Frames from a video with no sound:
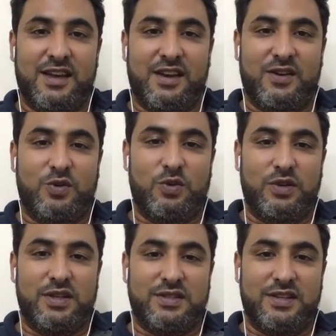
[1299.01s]
who
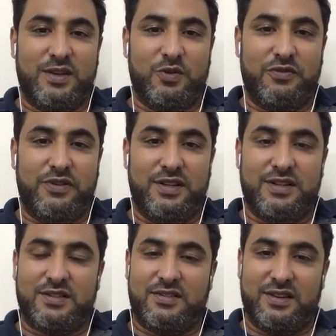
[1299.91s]
is there who feels
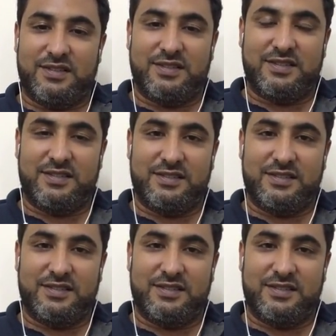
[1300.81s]
stress?